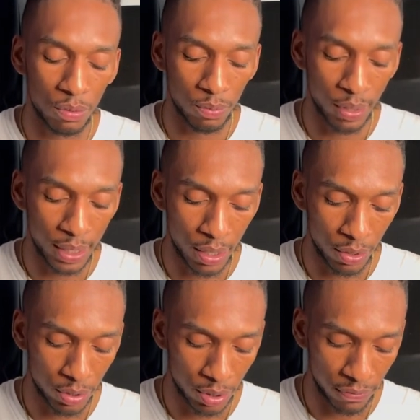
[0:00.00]
What
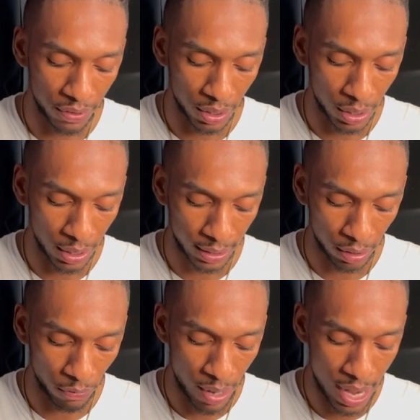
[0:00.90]
else for the
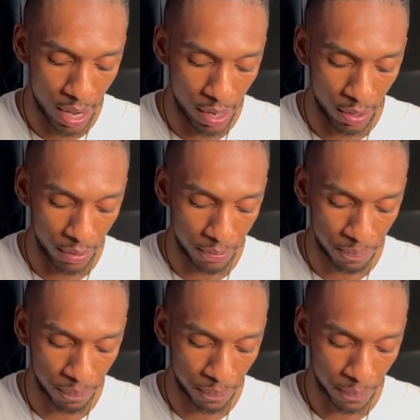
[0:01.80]
collective? Wow.
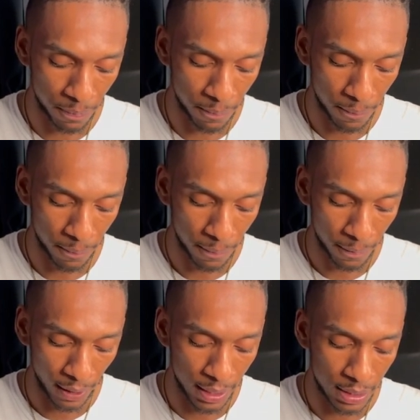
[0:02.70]

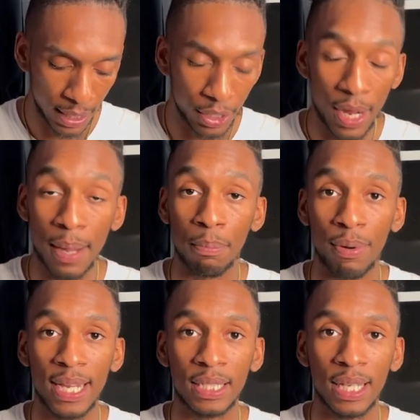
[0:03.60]
It's like you're
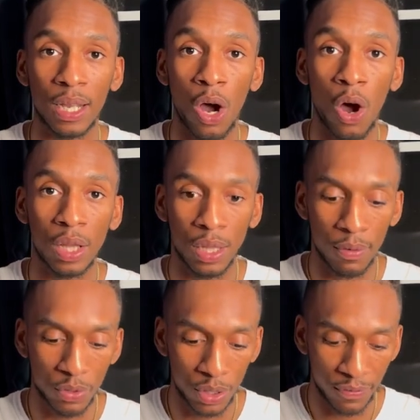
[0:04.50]
embracing all
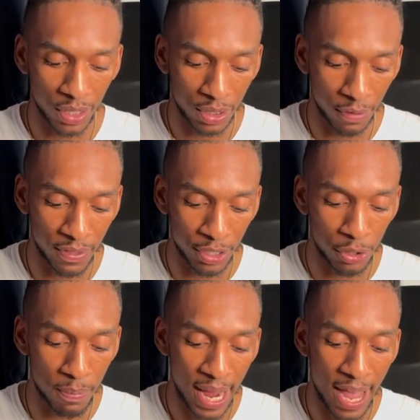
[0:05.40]
levels of yourself that
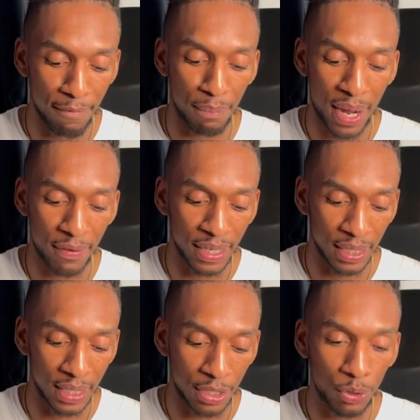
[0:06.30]
you might have
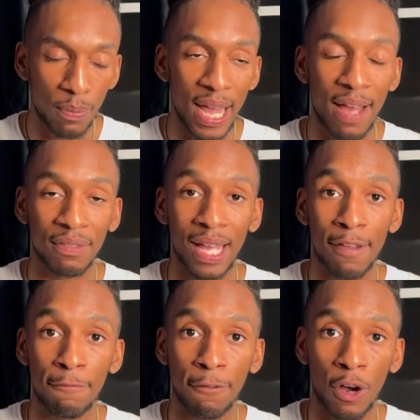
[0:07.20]
buried, that you might have
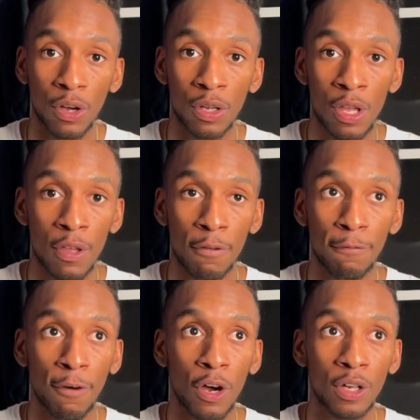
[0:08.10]
letting fall,
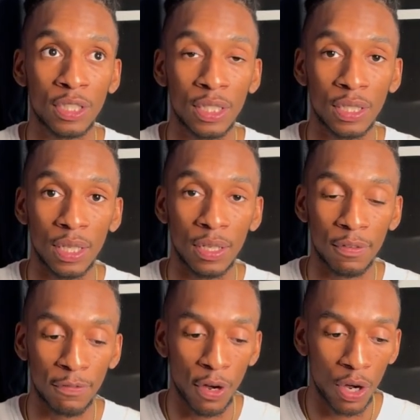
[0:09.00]
fall to
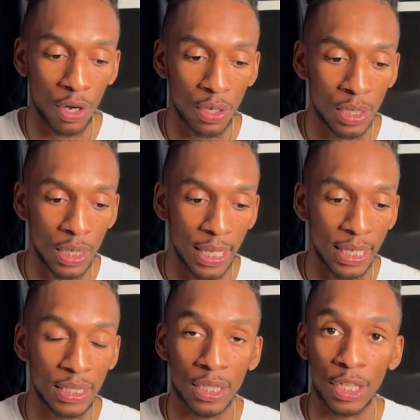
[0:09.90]
fall
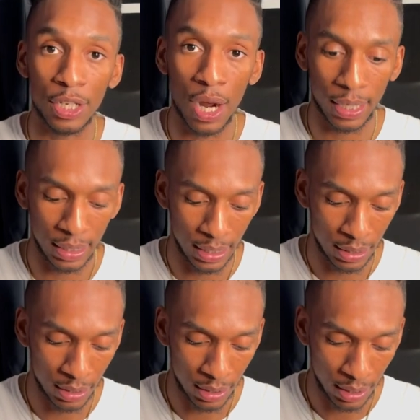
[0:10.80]
into the
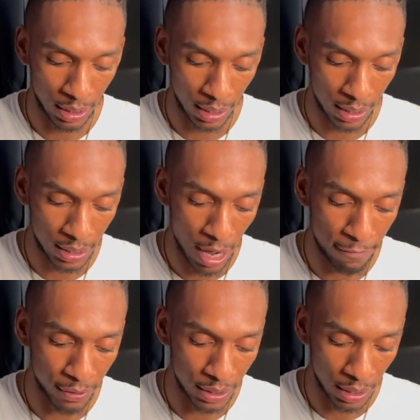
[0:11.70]
darkness. It's time
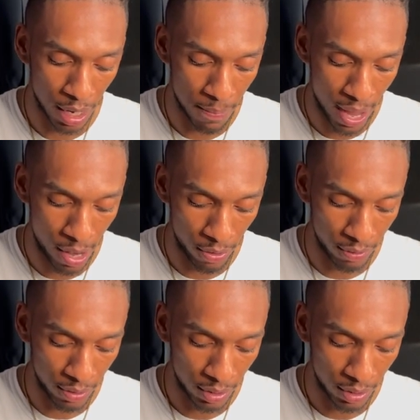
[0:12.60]
for it to come out.